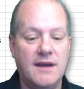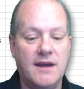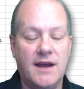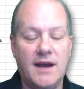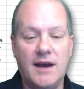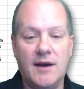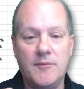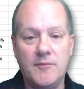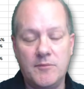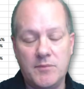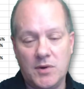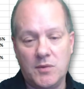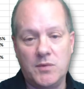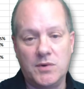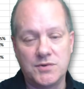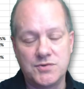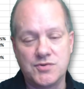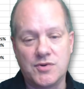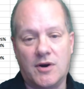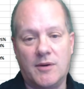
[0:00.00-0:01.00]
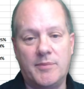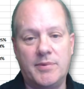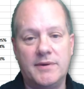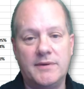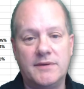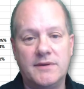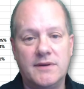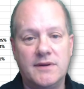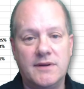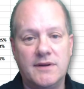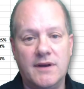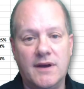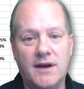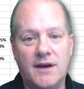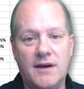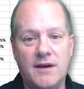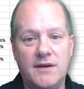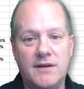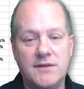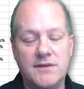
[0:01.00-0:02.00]
but we'll drop
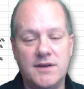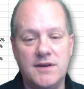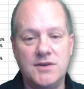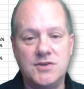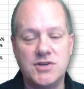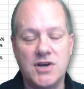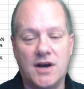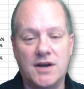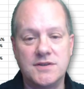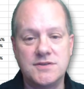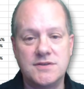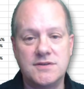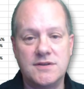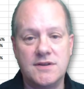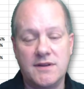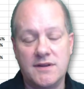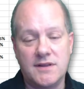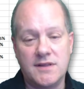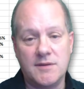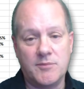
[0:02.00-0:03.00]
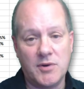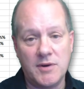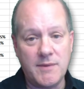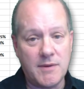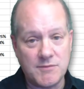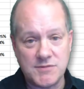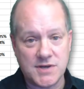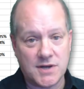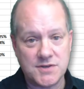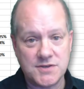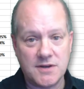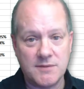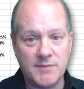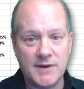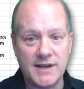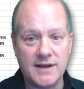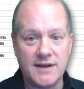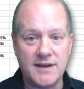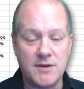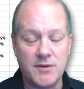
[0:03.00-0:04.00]
the charge, the premium charge completely.